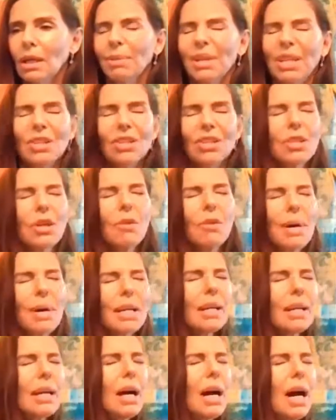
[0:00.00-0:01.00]
Because no
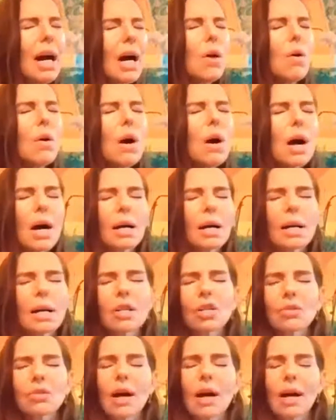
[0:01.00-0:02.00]
matter how hard I
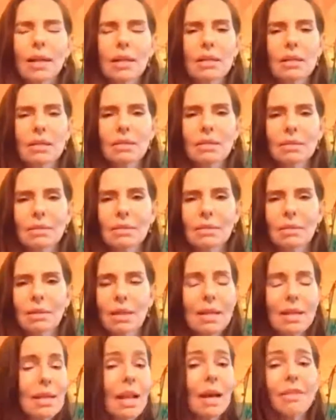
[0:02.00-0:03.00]
tried,
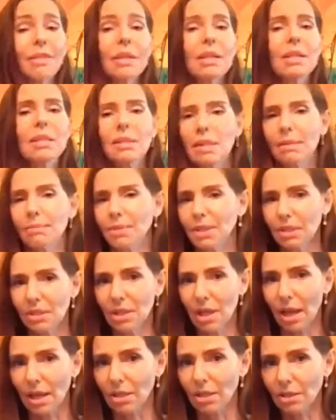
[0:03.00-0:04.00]
nothing seemed to
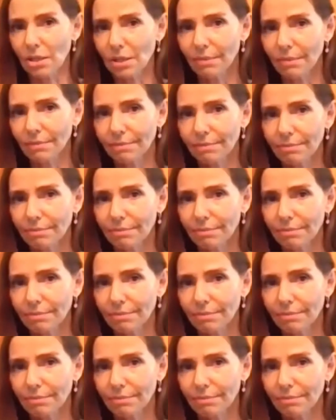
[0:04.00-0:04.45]
change.